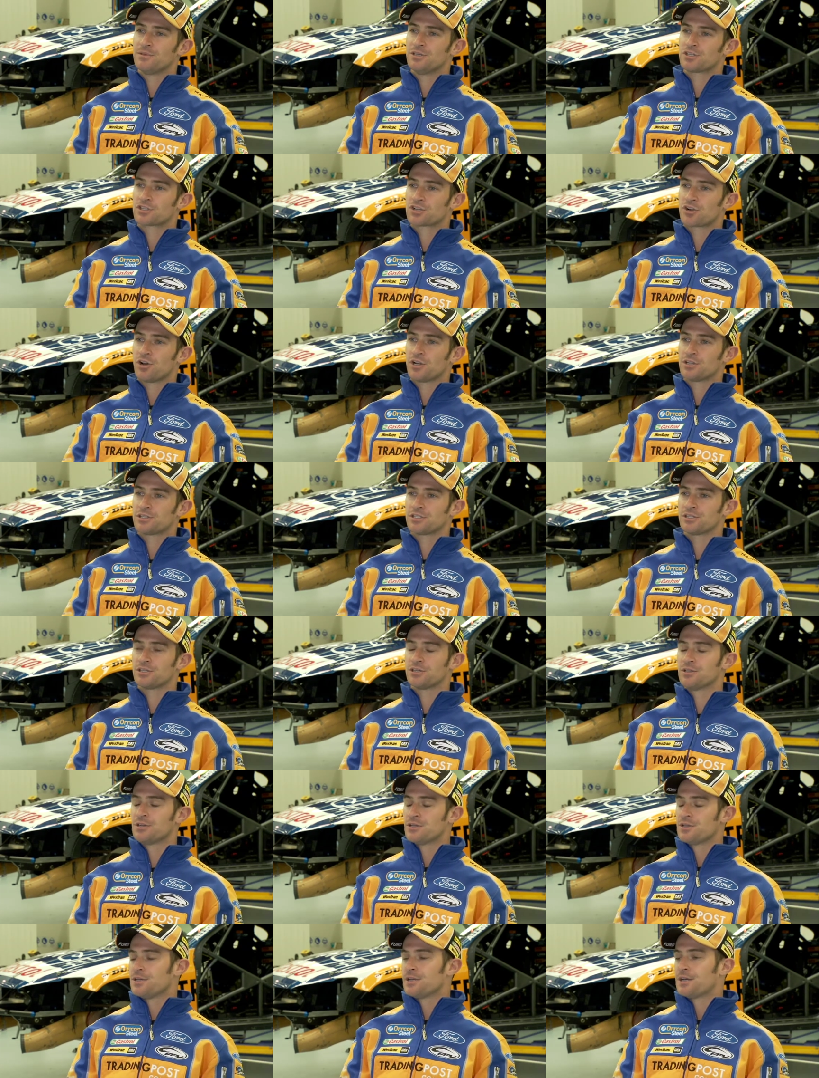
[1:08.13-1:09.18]
You're trying to
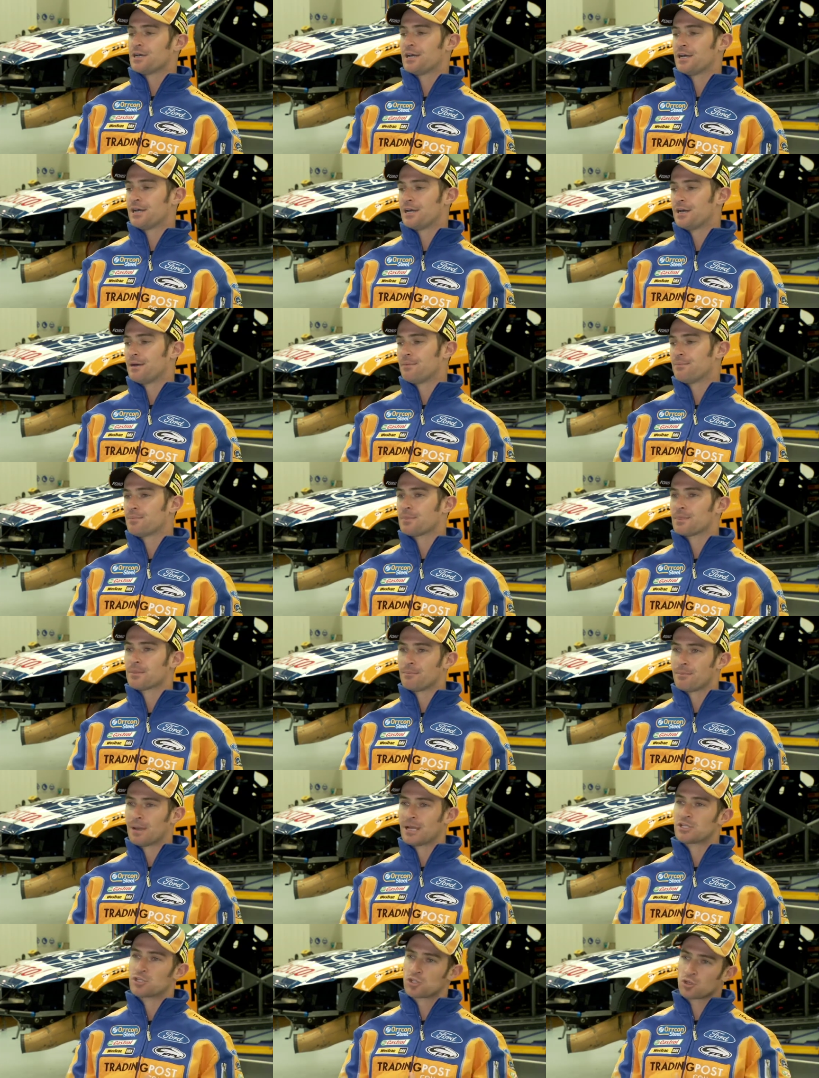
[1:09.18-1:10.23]

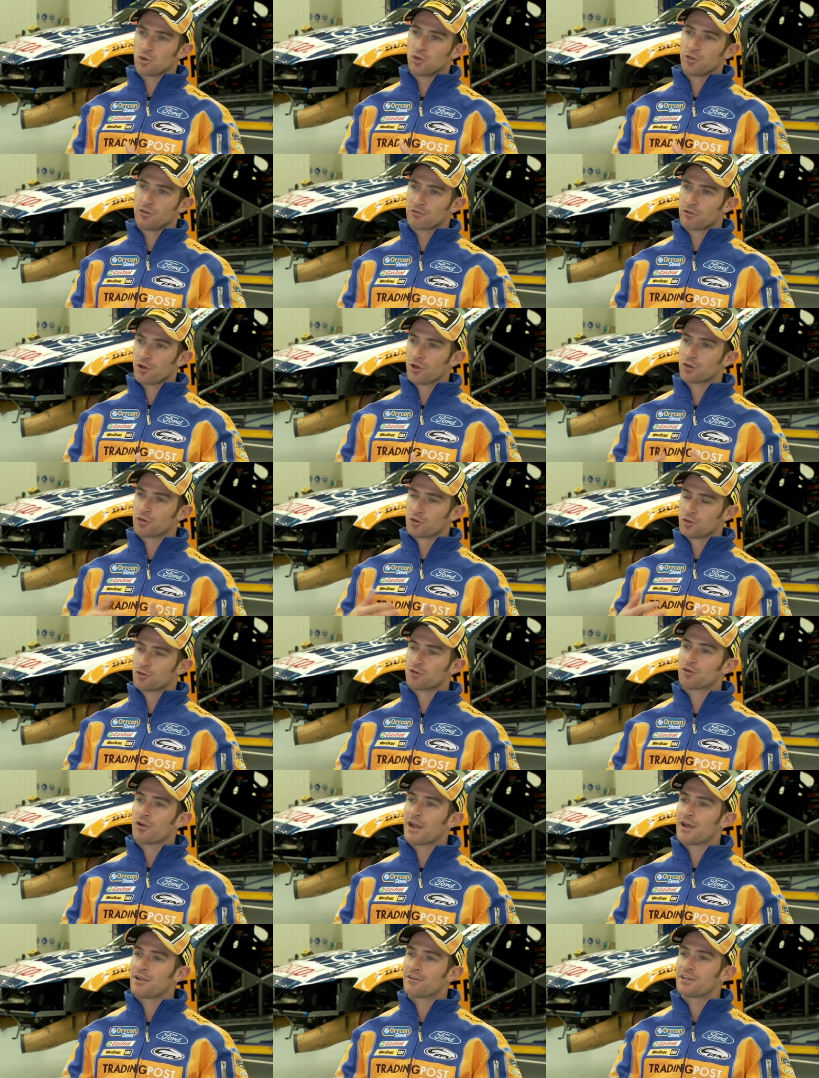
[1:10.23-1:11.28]
make sure you've got a good
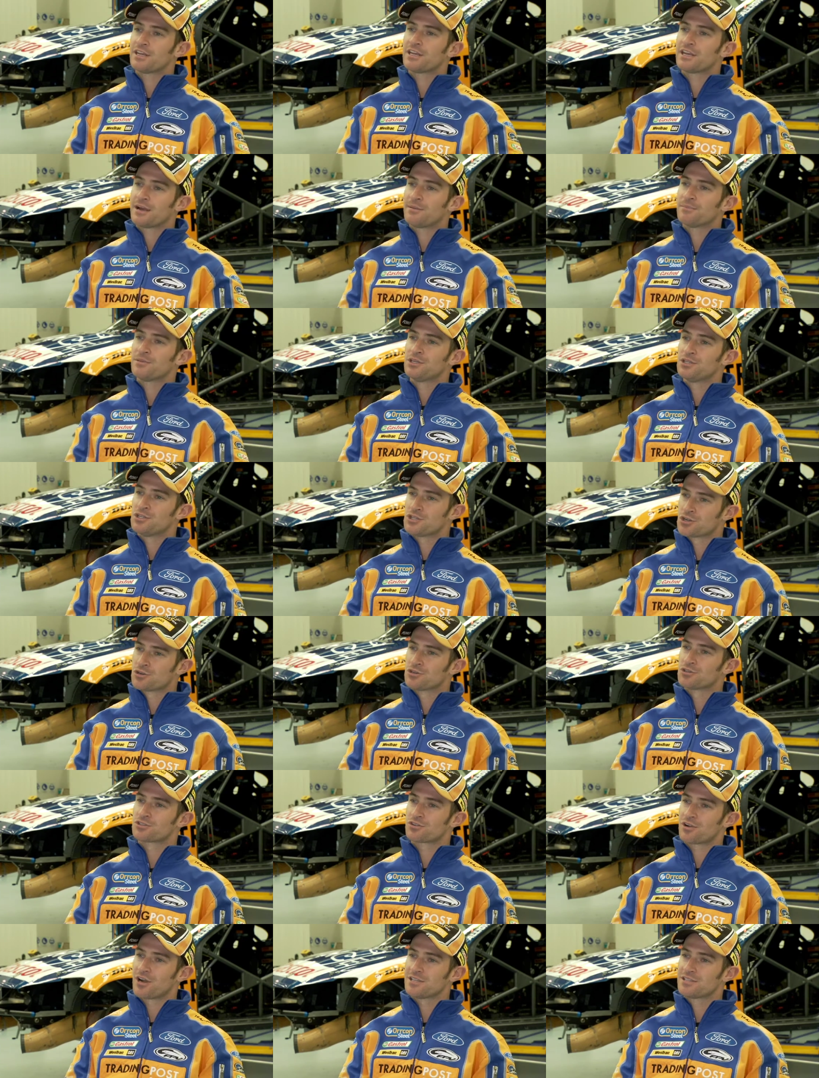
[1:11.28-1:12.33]
grounding come the
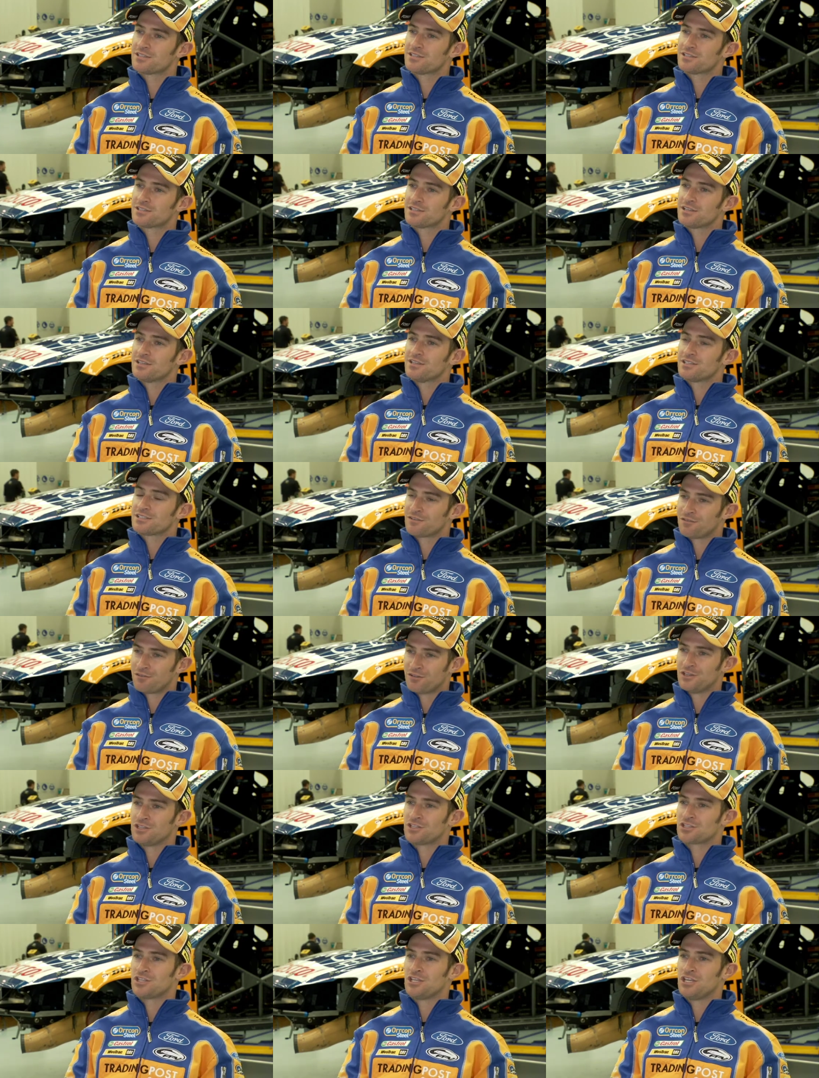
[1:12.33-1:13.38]
endurance races to
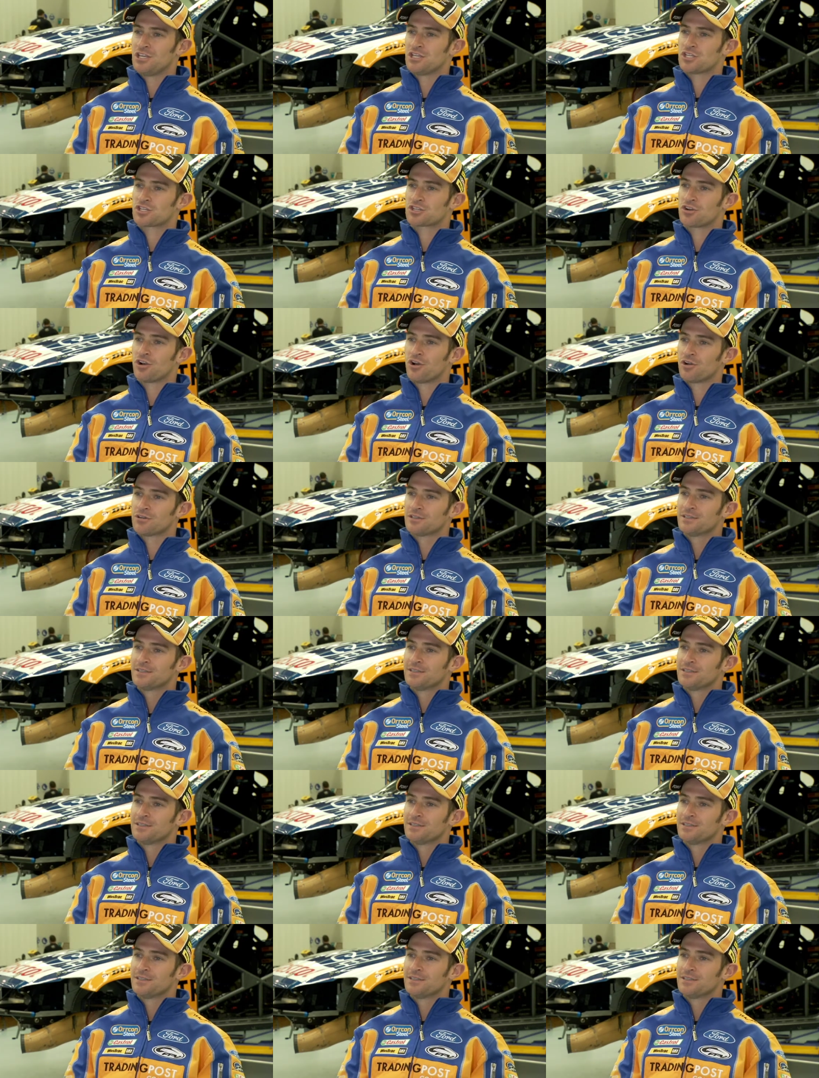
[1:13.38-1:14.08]
finish the year strong,